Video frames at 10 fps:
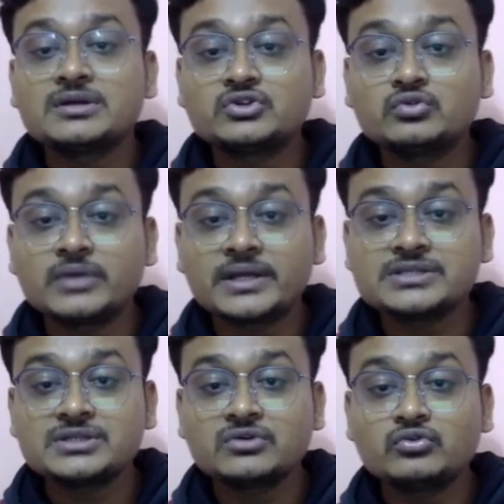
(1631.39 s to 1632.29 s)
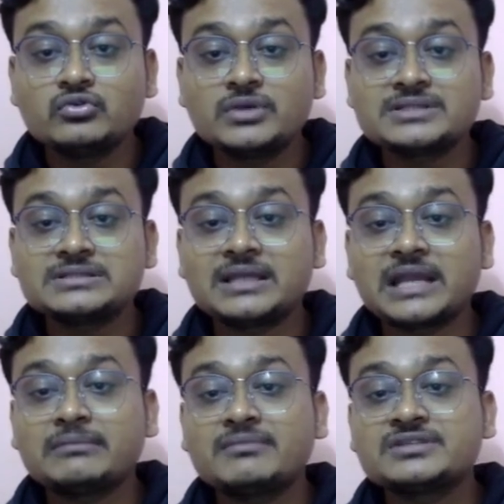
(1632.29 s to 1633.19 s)
2 days in the
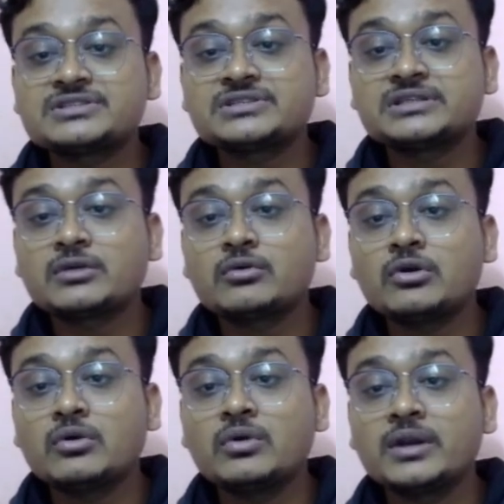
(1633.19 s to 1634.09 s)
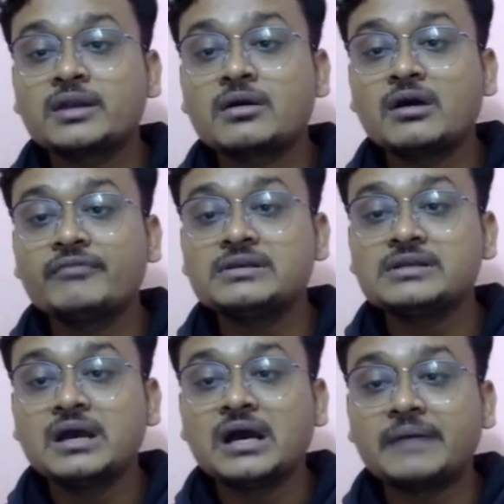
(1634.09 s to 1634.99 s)
life of 16-year-old Holden Caulfield
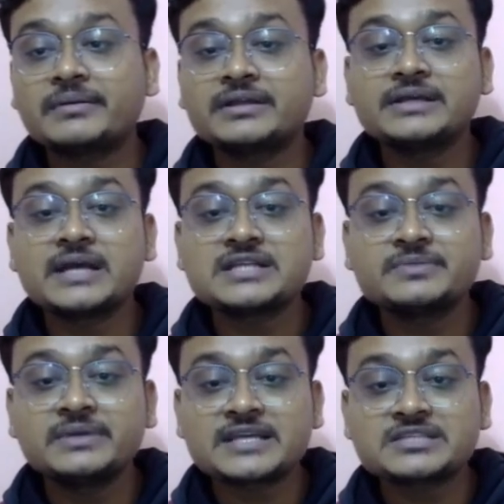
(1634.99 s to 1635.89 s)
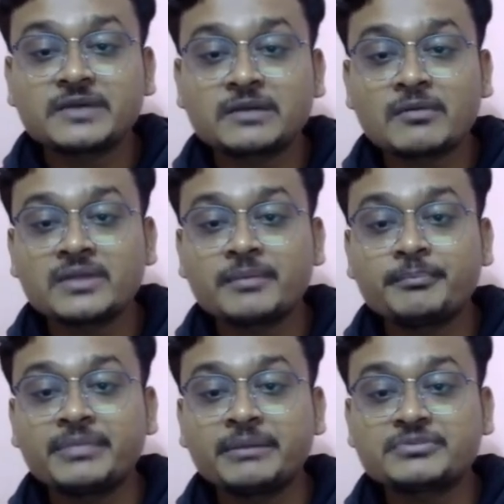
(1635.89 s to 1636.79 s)
after he has been expelled from the
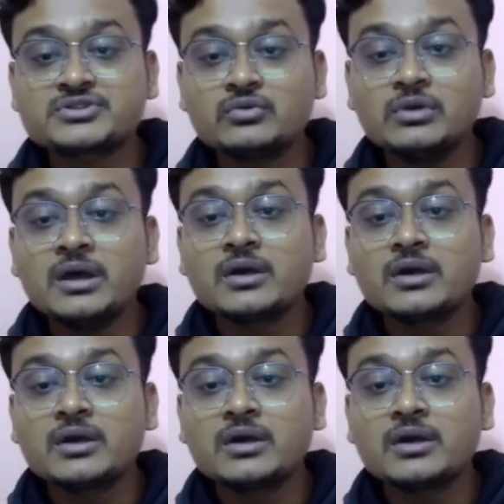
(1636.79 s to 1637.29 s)
prep school.